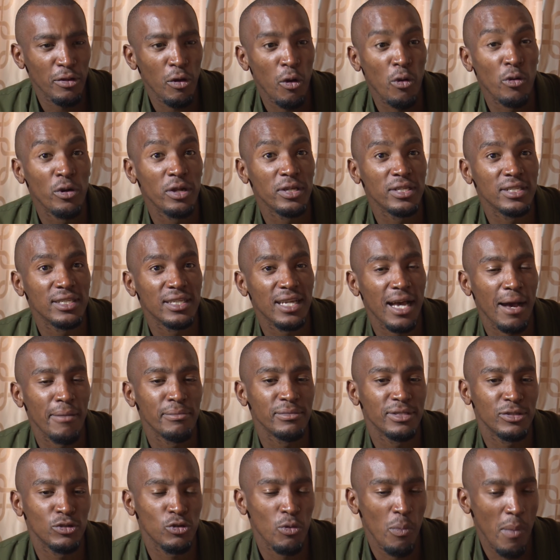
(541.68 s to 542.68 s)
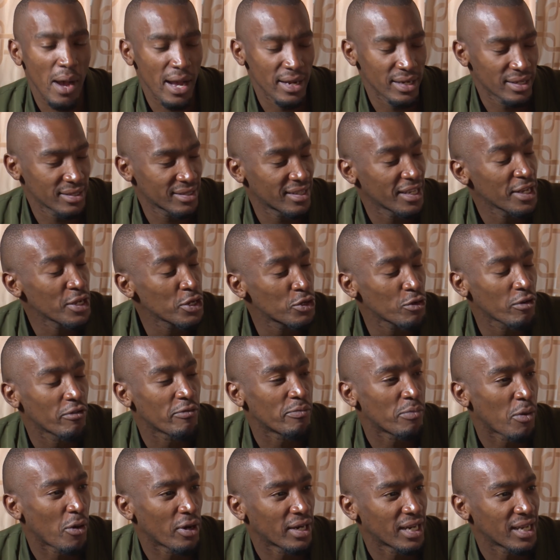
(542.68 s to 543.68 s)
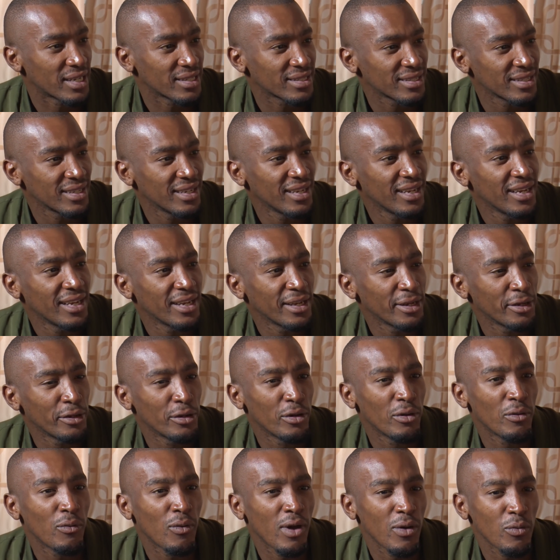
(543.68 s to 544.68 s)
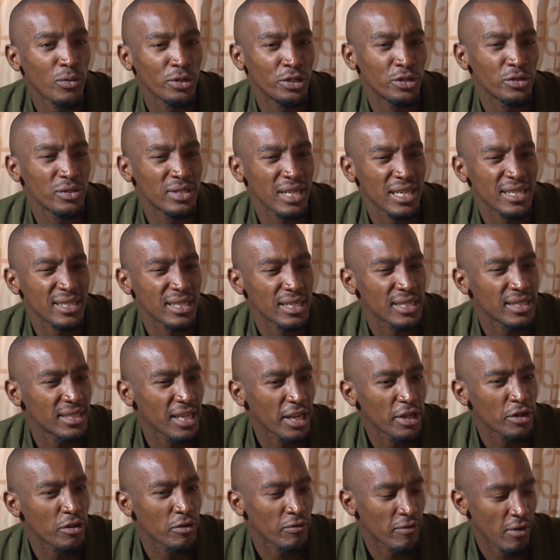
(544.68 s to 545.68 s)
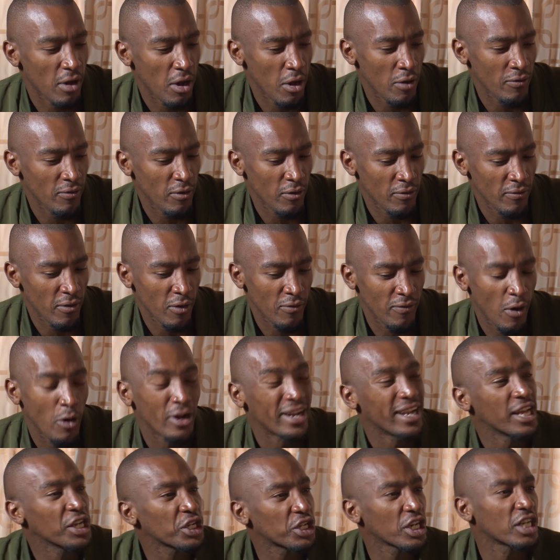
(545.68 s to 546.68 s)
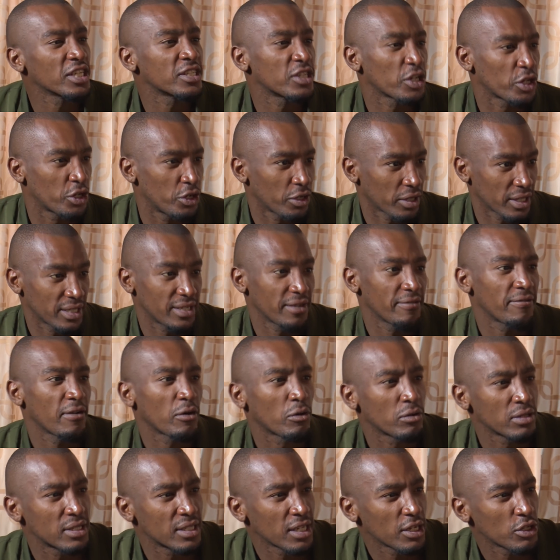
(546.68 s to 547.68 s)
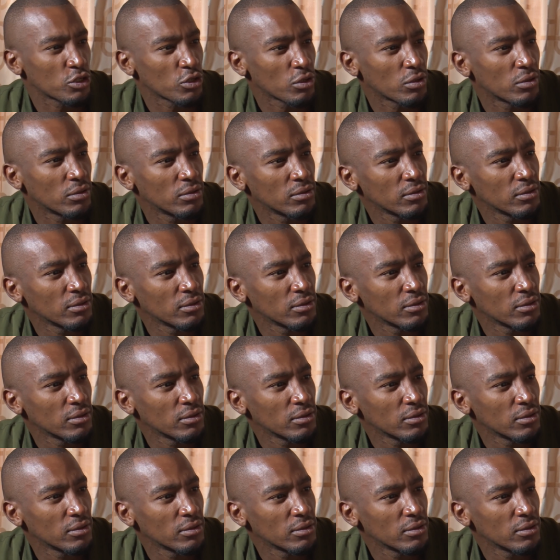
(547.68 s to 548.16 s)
that always comes to mind is the issue of borders. What would you say is the state of our national security, if I could say so?